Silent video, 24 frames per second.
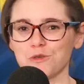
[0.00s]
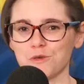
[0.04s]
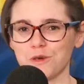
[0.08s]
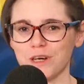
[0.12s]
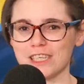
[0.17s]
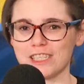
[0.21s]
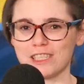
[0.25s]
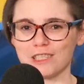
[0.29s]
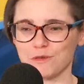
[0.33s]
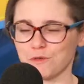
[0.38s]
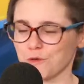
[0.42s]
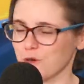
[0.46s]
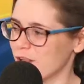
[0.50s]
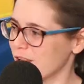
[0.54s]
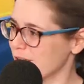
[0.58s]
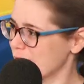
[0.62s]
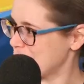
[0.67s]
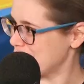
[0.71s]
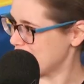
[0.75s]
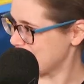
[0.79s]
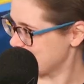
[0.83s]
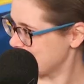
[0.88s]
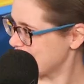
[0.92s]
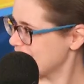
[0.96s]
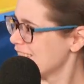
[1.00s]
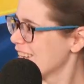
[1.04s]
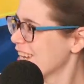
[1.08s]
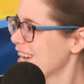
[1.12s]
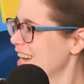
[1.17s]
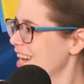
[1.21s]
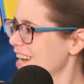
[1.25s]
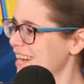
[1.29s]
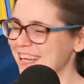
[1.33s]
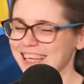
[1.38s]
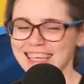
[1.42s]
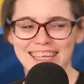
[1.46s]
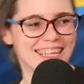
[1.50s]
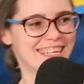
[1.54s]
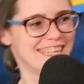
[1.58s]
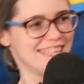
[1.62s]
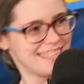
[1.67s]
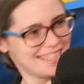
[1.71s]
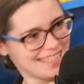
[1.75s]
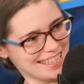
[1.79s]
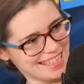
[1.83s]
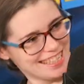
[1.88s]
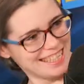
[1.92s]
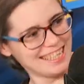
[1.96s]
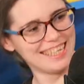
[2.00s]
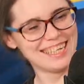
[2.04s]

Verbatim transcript: crisis for all of us. Oh, yeah. So this is